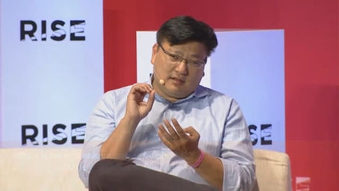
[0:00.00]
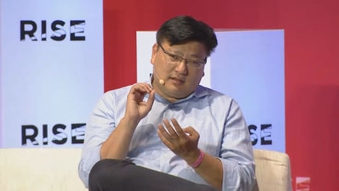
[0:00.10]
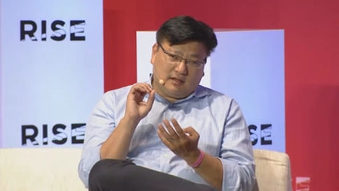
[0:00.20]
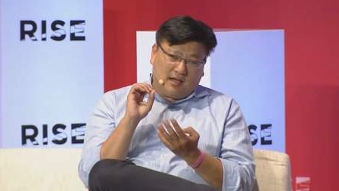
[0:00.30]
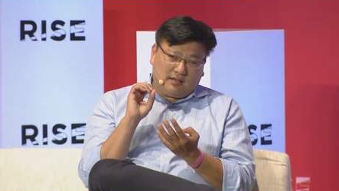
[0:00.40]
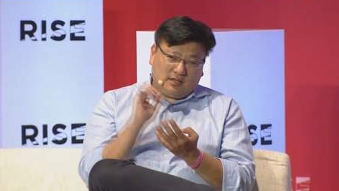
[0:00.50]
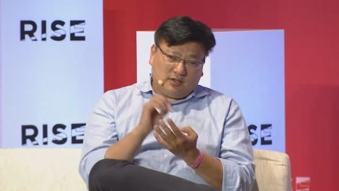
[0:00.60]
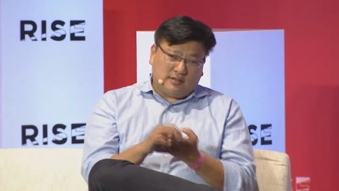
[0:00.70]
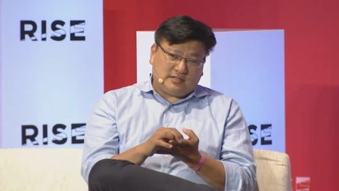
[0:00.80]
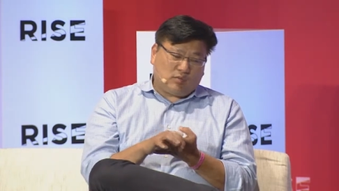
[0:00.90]
uh, in the
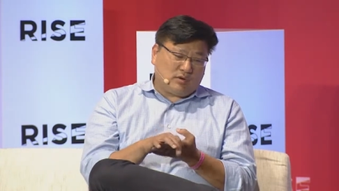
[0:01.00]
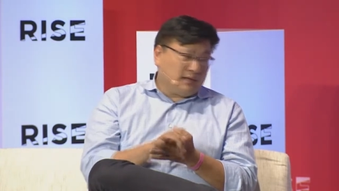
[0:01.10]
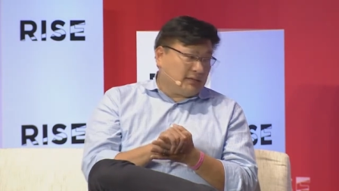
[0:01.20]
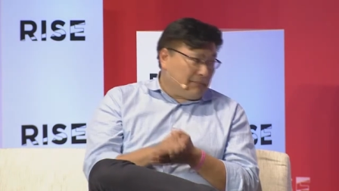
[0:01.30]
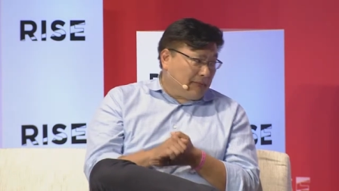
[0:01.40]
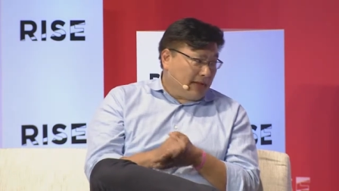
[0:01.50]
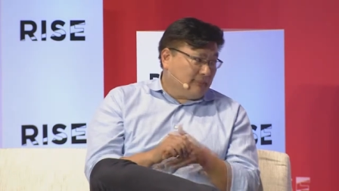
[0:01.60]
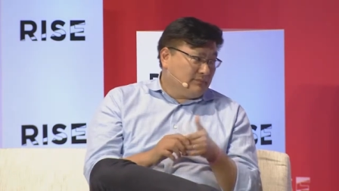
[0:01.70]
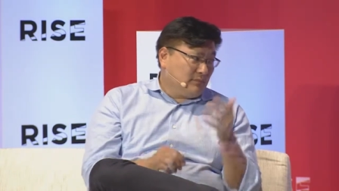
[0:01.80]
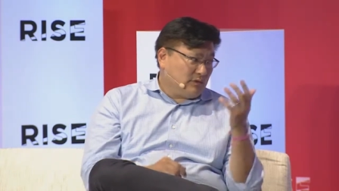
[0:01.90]
US, we're in LimeBike,
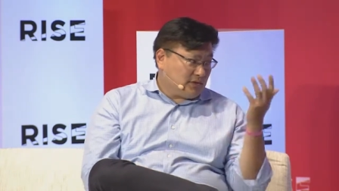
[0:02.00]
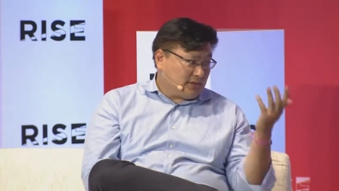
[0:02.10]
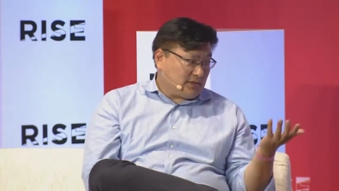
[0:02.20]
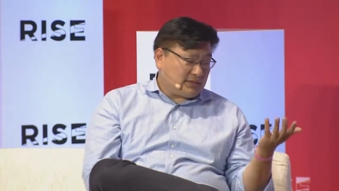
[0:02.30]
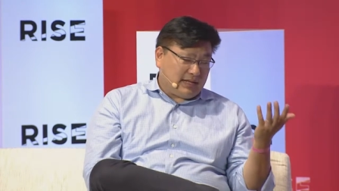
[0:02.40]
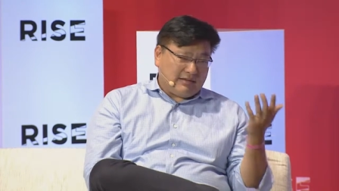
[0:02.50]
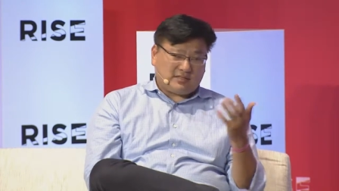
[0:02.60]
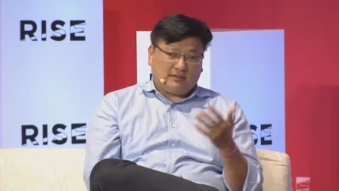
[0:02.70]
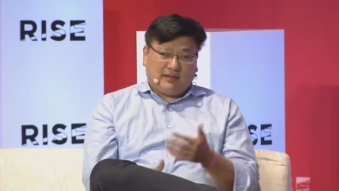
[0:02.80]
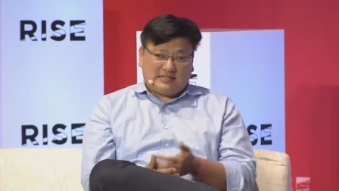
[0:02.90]
which just
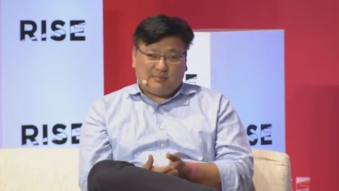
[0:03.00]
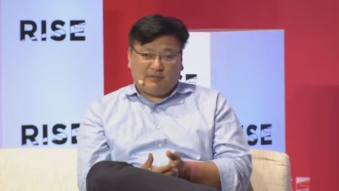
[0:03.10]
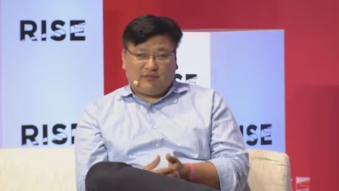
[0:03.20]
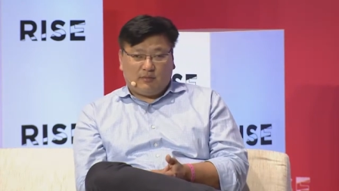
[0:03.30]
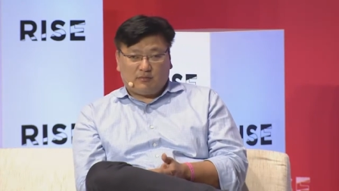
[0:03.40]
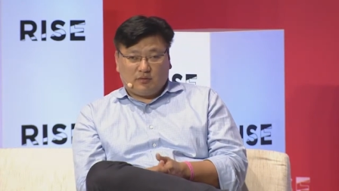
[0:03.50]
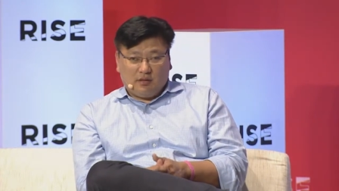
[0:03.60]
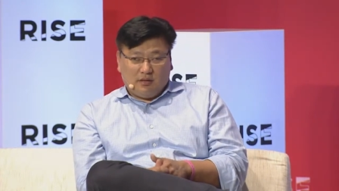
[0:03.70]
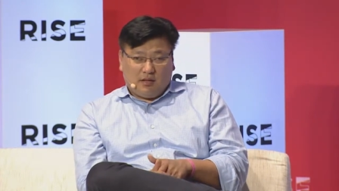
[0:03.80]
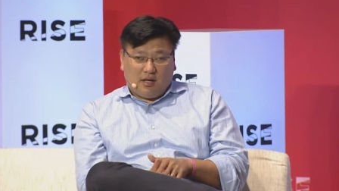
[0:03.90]
announced an investment from
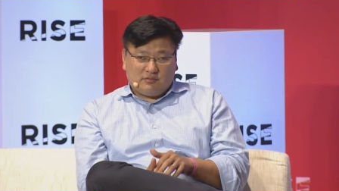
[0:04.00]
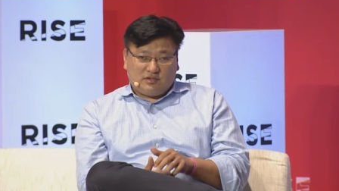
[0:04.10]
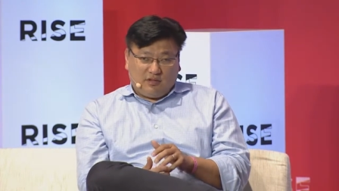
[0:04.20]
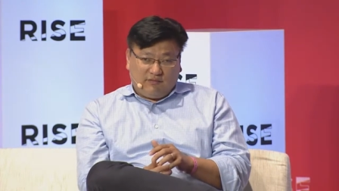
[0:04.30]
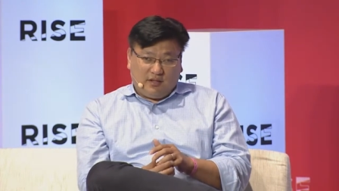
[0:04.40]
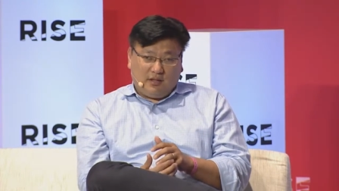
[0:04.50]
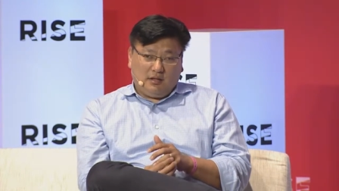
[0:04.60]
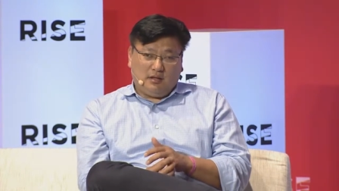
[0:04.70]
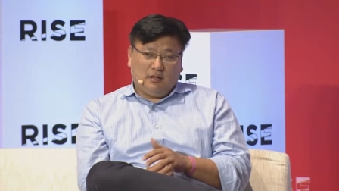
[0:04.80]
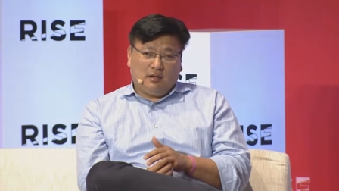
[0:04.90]
uh,
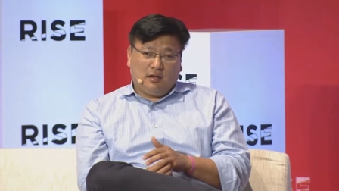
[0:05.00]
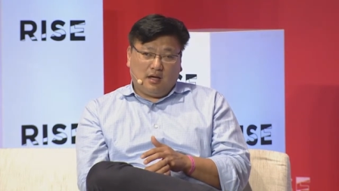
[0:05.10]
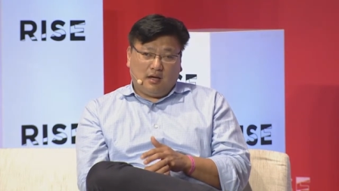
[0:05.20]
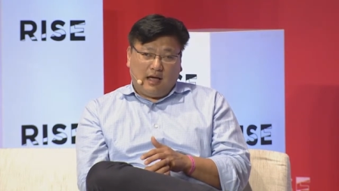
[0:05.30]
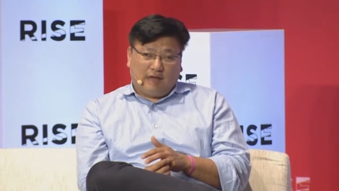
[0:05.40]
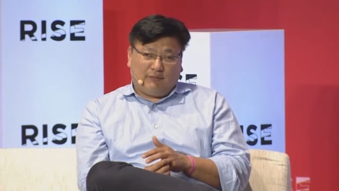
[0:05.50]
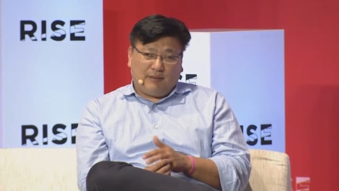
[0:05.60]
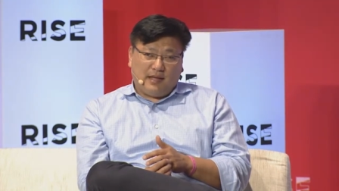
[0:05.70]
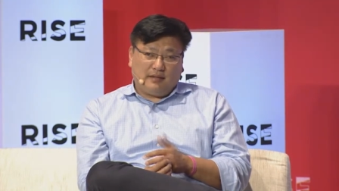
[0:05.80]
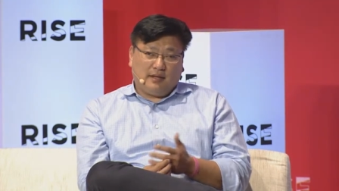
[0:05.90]
GV, uh,
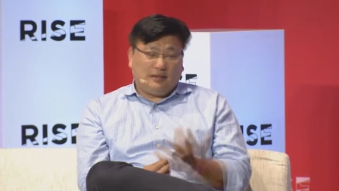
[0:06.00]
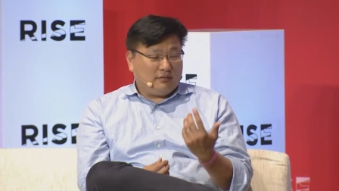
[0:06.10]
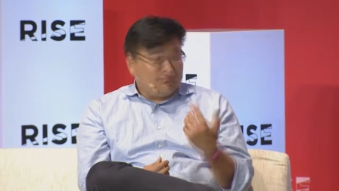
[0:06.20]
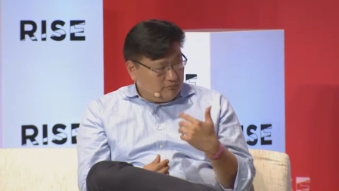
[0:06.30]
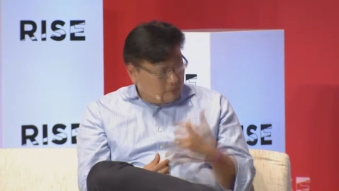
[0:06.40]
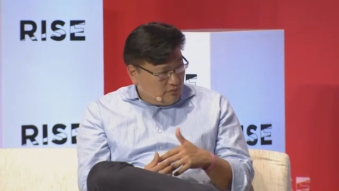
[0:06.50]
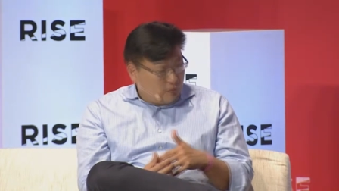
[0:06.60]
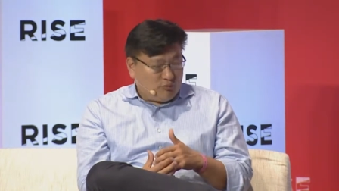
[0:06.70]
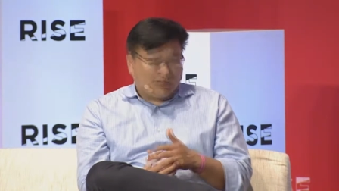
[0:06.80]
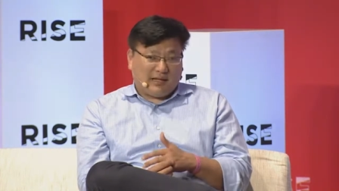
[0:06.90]
Alphabet, and then
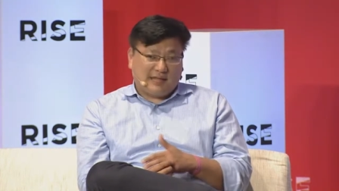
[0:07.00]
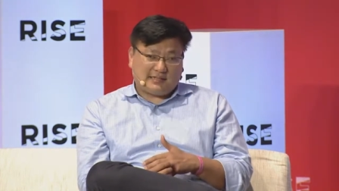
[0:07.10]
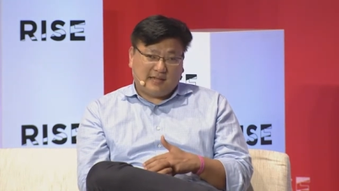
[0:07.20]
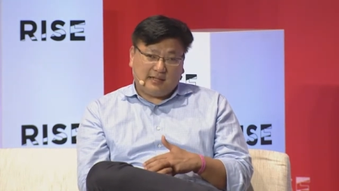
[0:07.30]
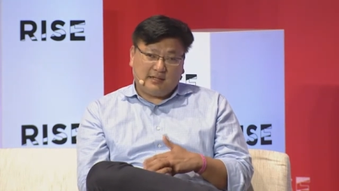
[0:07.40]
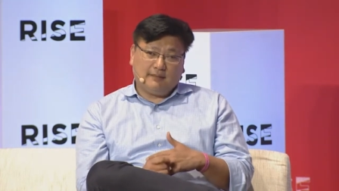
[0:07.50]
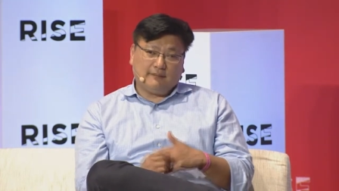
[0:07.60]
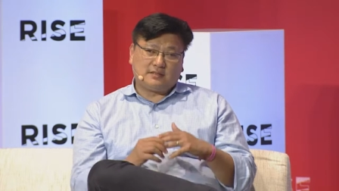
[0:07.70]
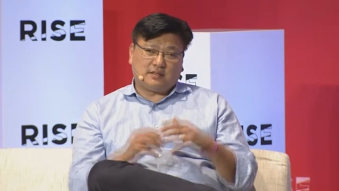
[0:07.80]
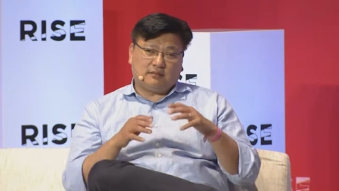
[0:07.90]
Uber last night.
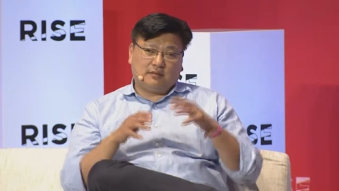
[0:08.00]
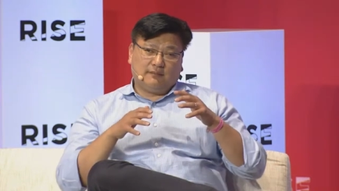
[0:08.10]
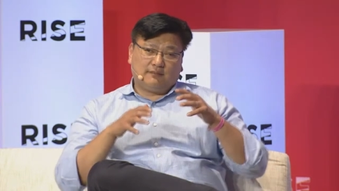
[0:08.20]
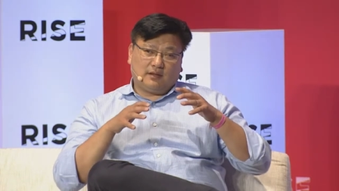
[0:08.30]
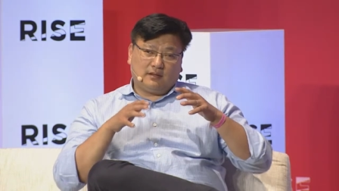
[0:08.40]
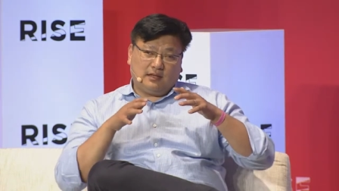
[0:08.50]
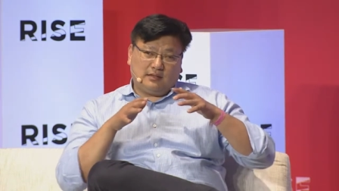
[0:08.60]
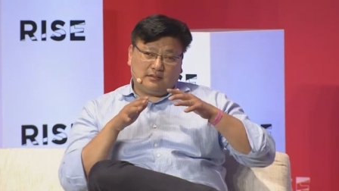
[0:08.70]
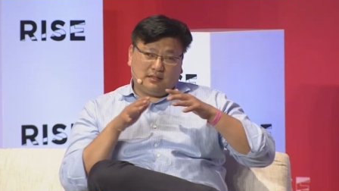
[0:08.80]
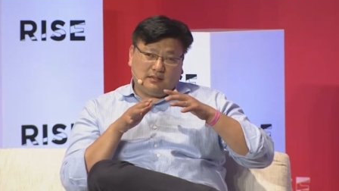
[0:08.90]
So the,
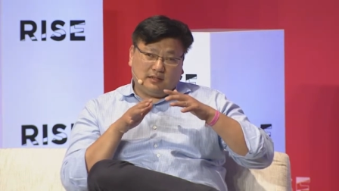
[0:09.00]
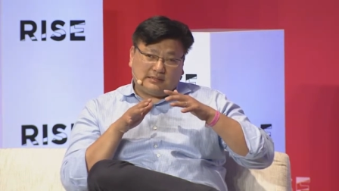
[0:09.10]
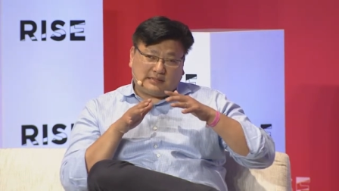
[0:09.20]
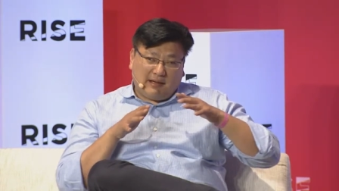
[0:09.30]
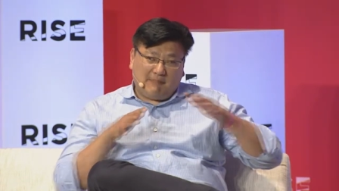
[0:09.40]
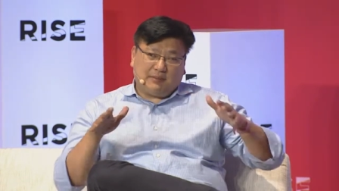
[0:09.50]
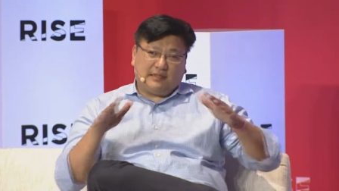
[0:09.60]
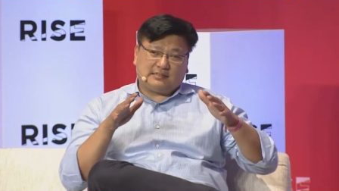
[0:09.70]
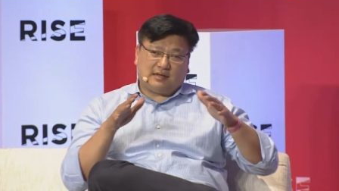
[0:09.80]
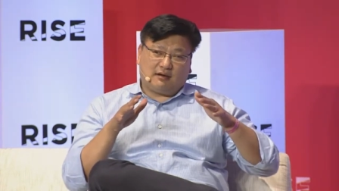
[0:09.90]
these
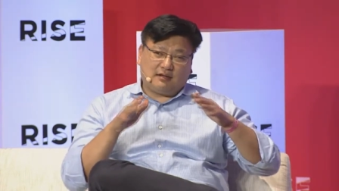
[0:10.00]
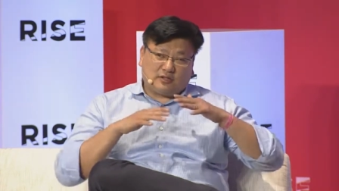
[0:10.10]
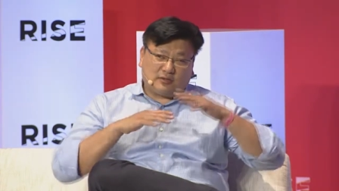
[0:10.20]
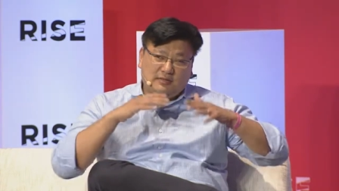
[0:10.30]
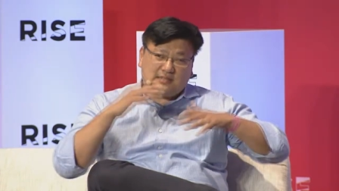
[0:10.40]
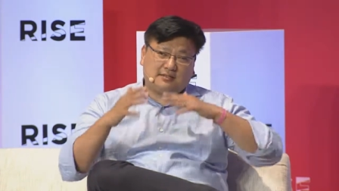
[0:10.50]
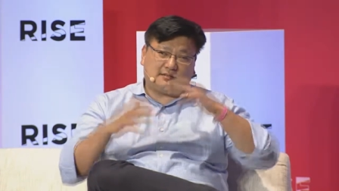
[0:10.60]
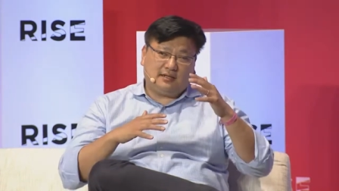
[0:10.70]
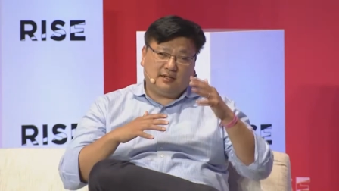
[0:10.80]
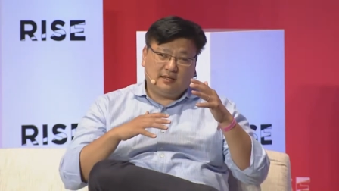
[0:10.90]
companies are
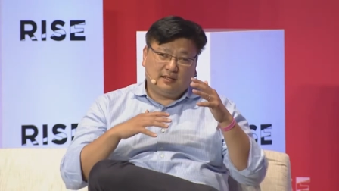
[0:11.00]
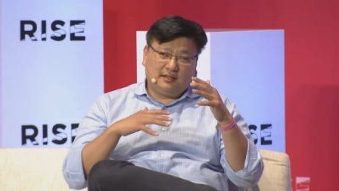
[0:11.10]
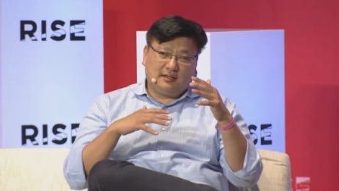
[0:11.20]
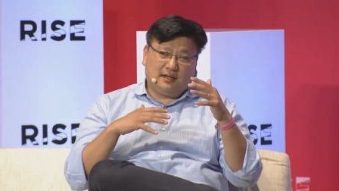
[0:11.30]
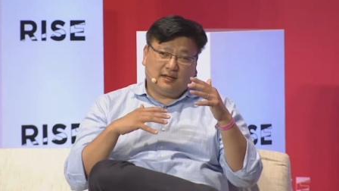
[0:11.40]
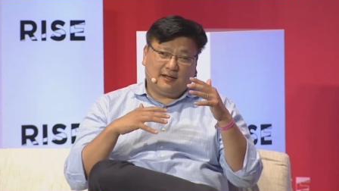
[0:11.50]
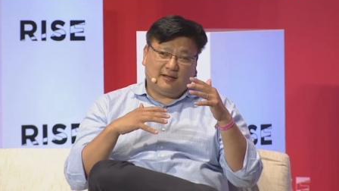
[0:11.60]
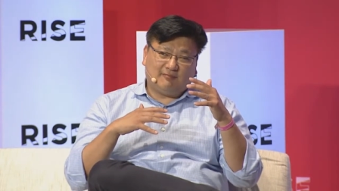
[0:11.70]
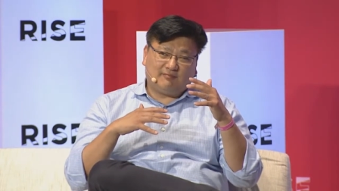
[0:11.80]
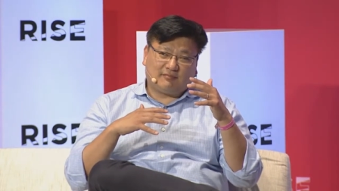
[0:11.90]
increasingly
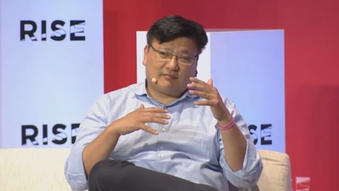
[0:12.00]
um,